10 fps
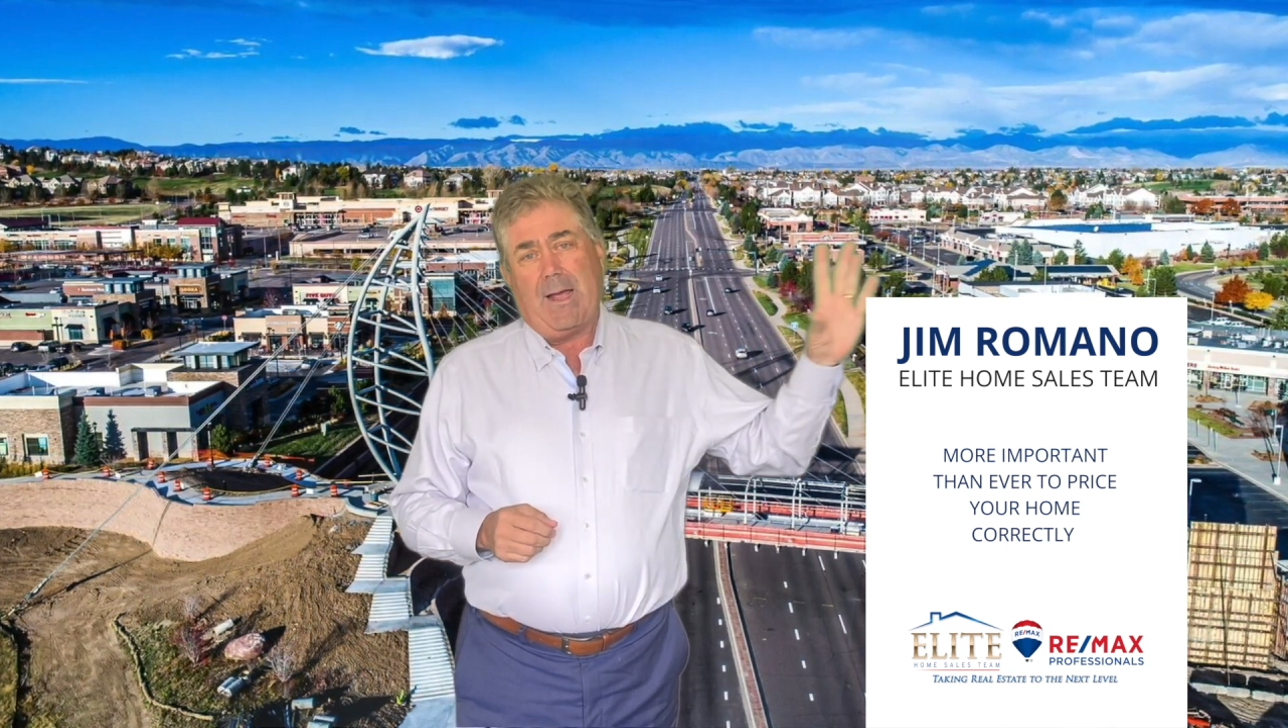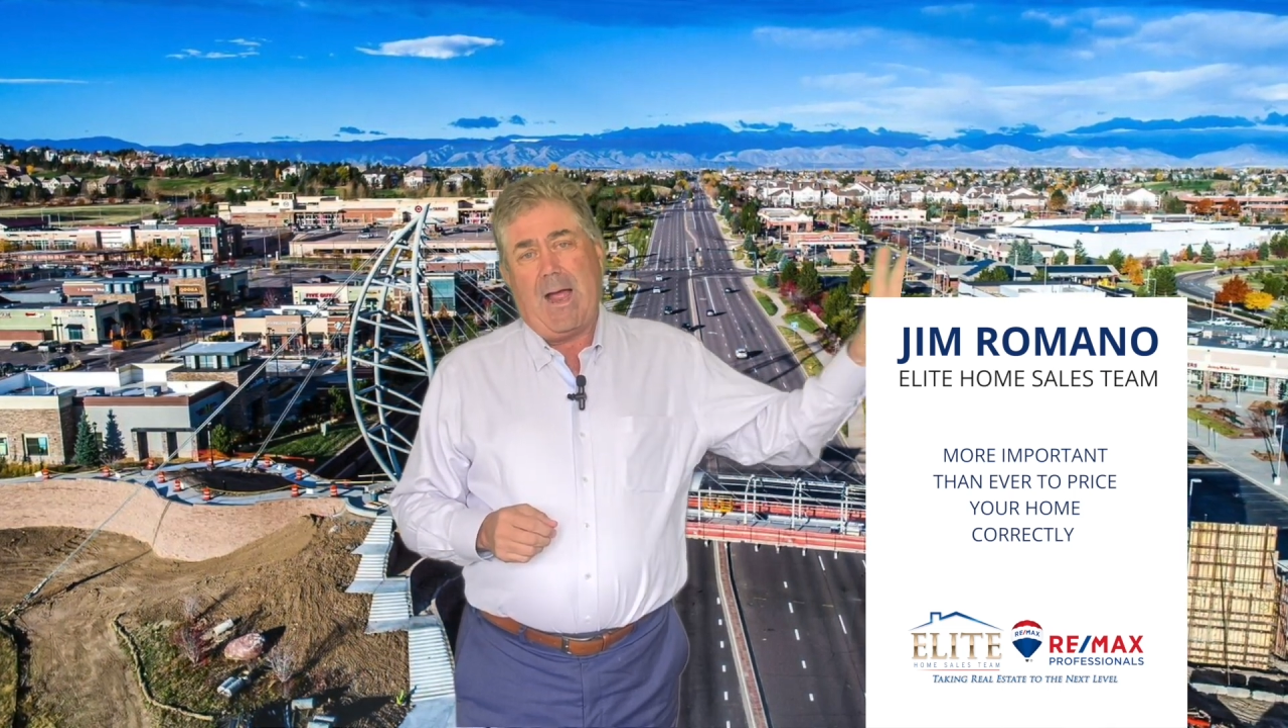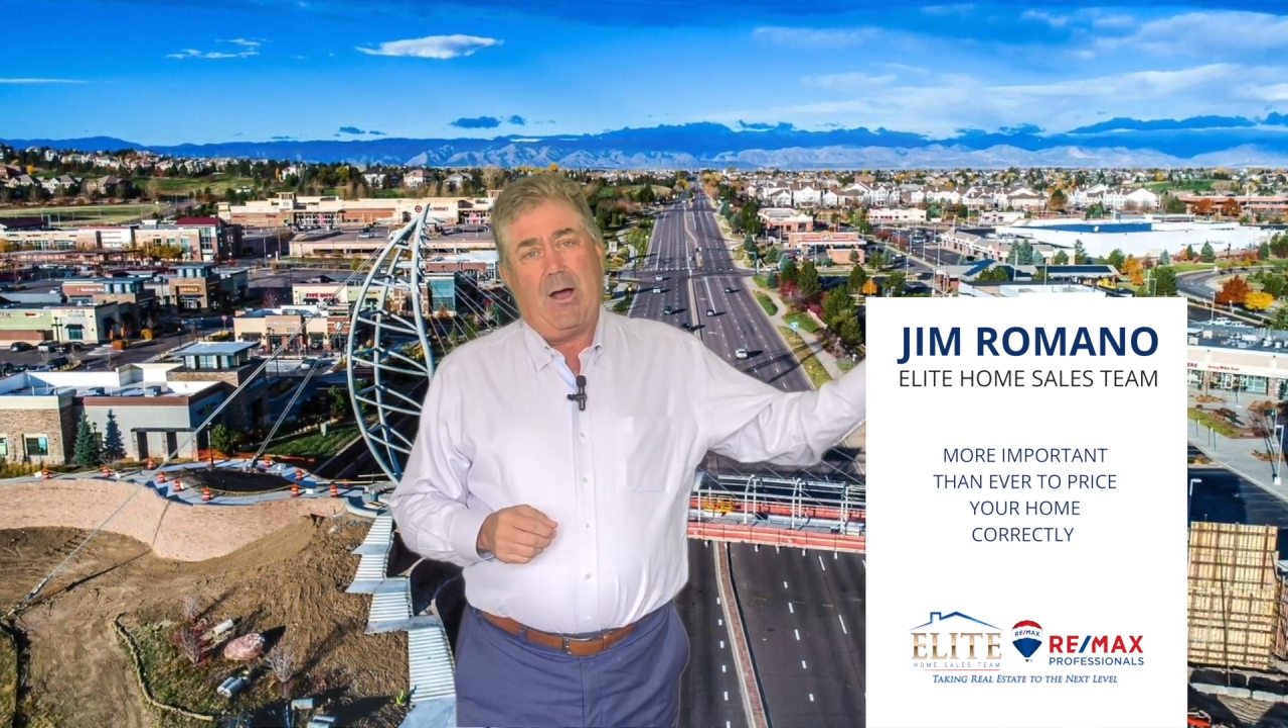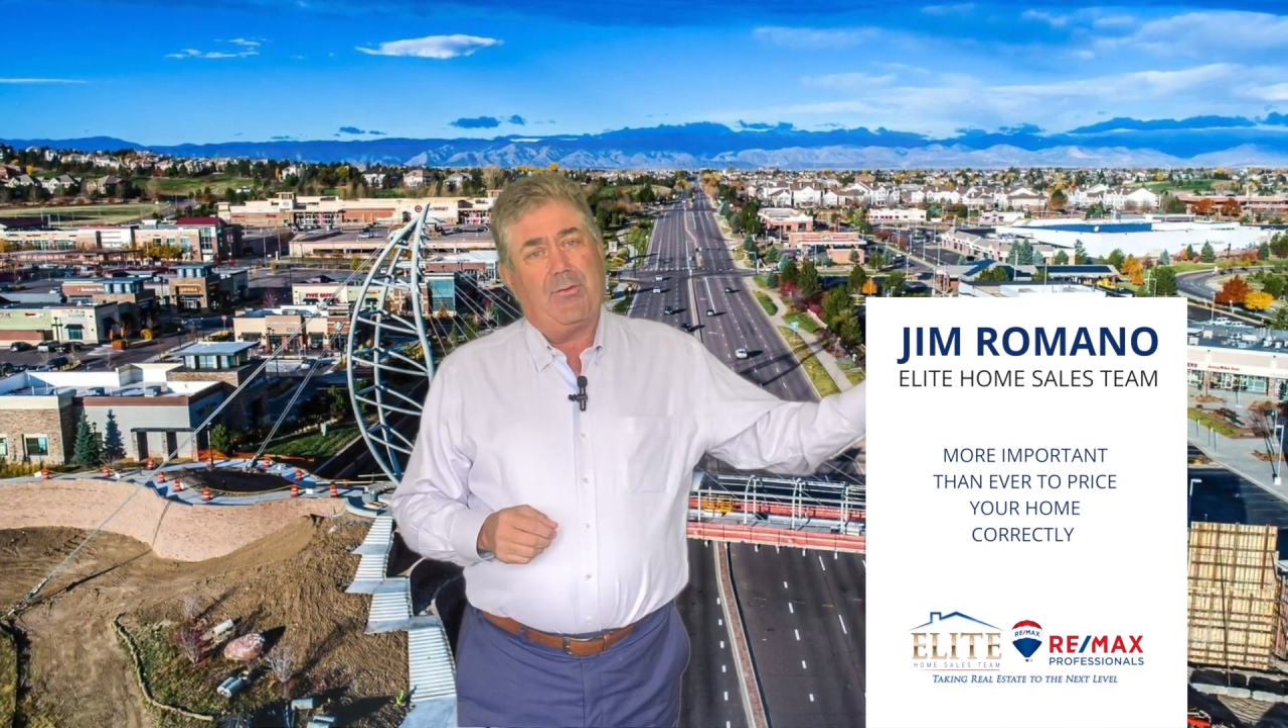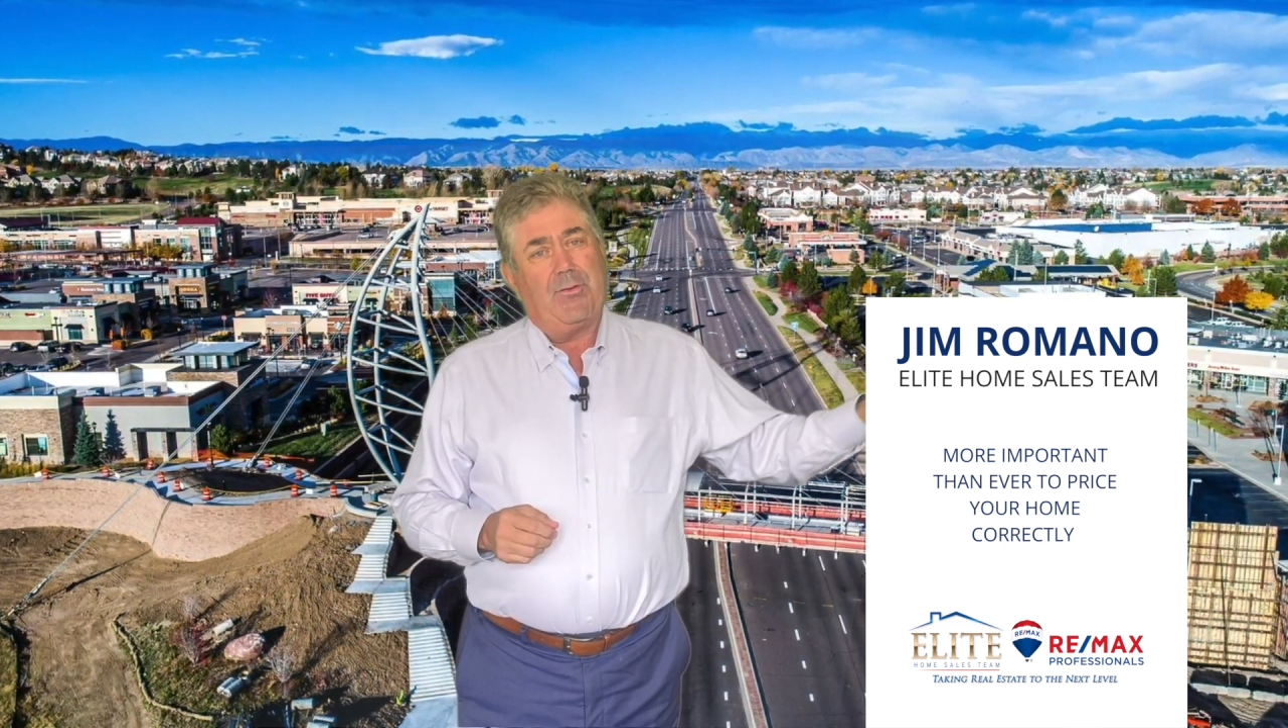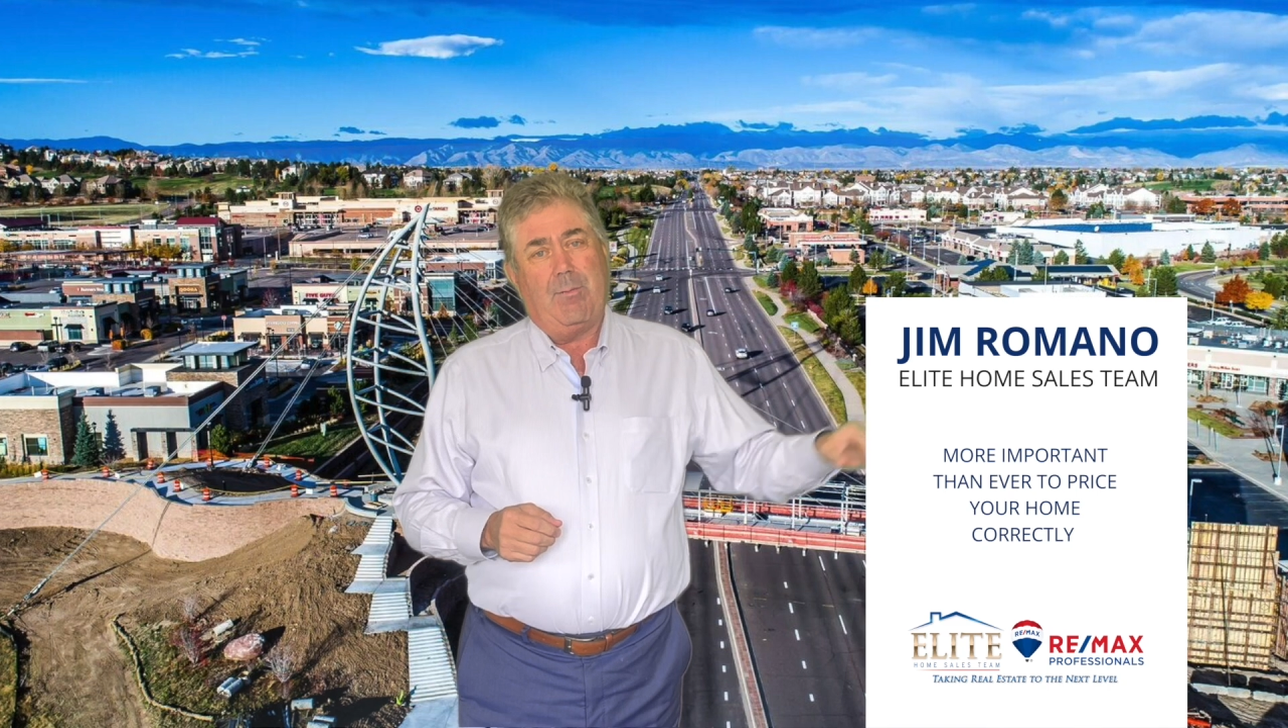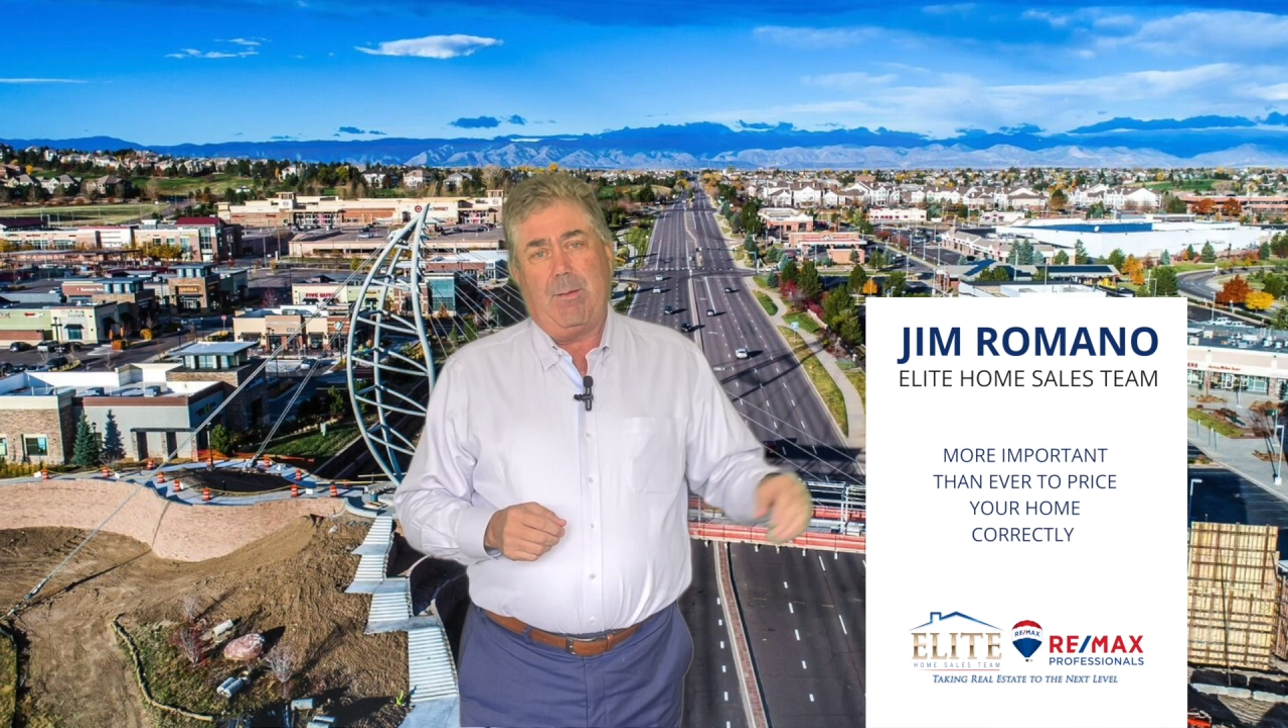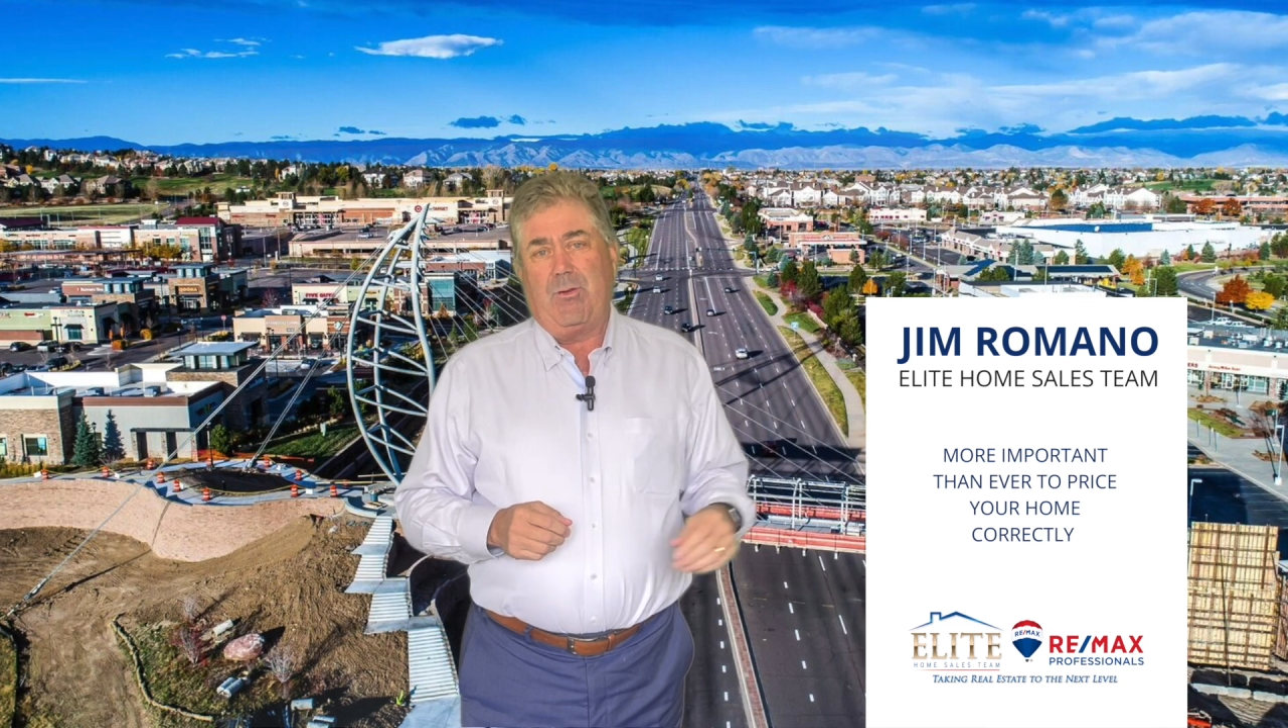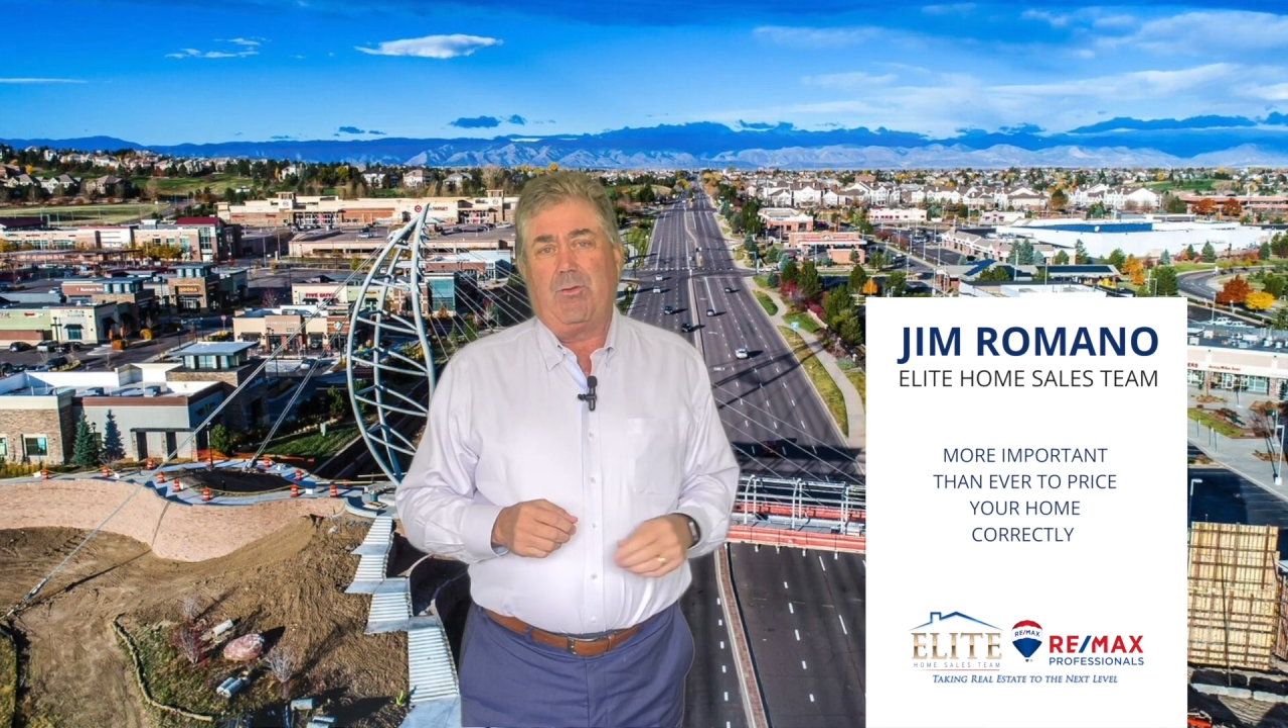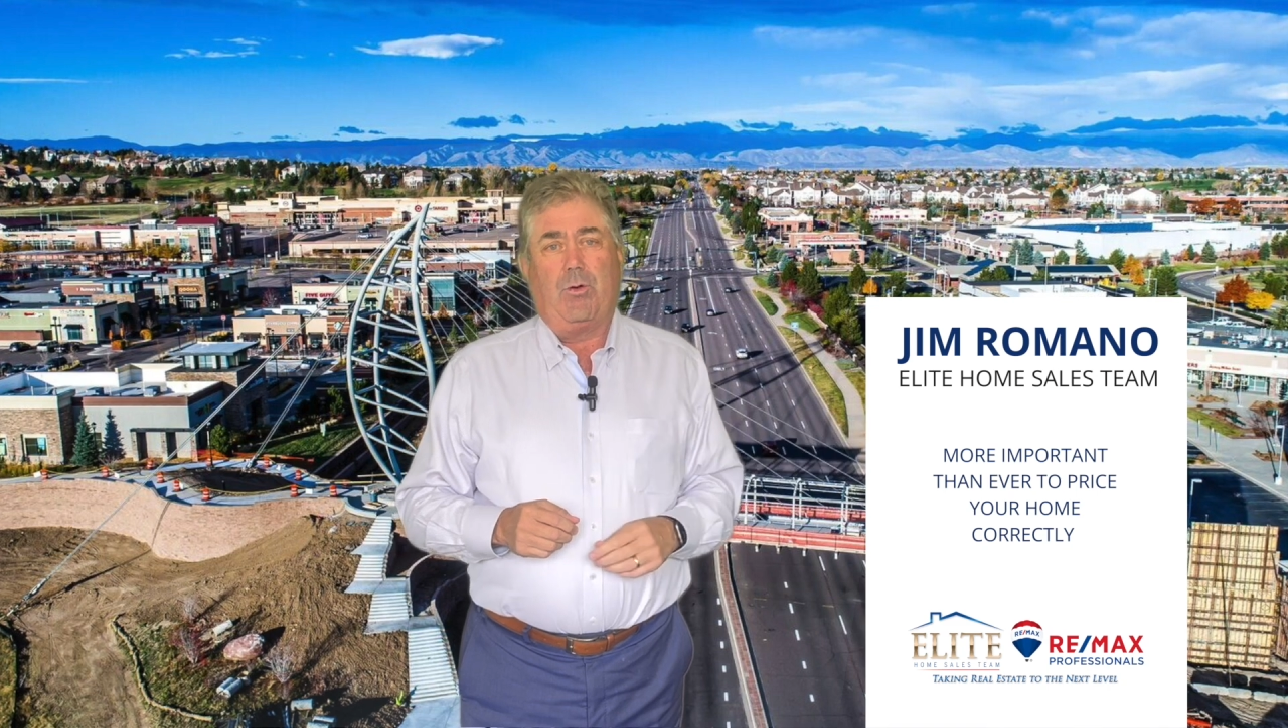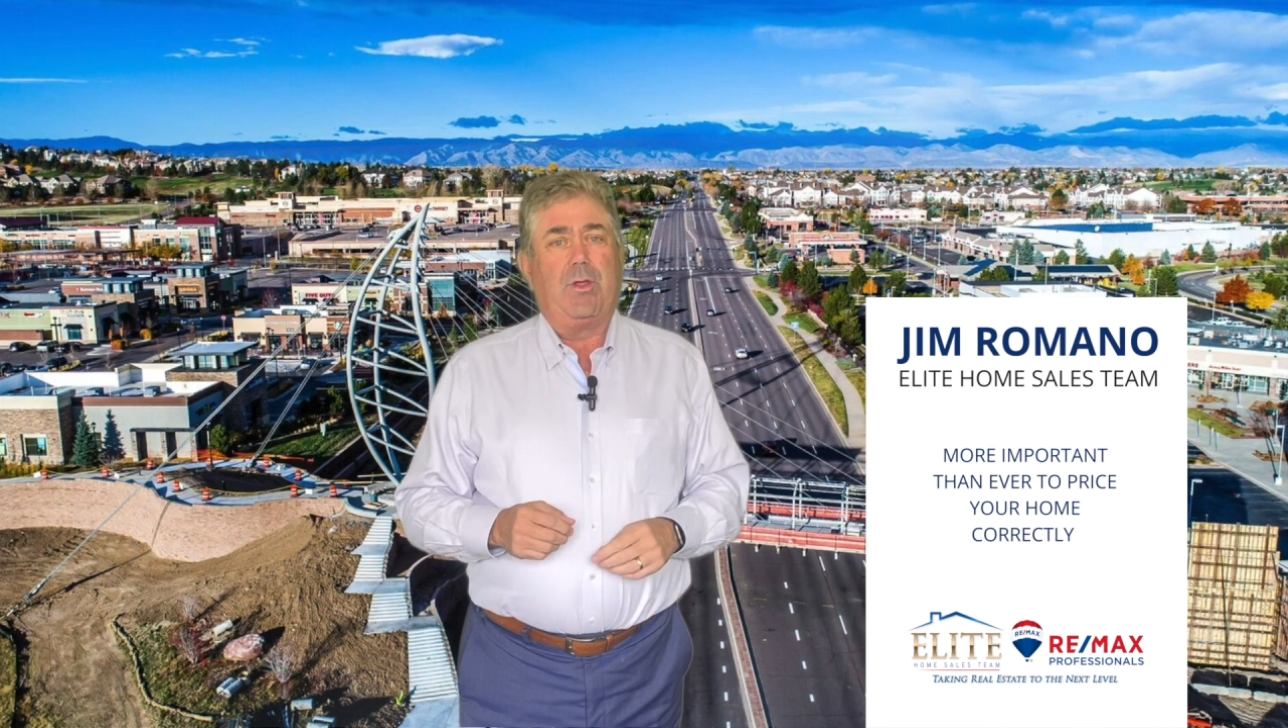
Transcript: houses that maybe sold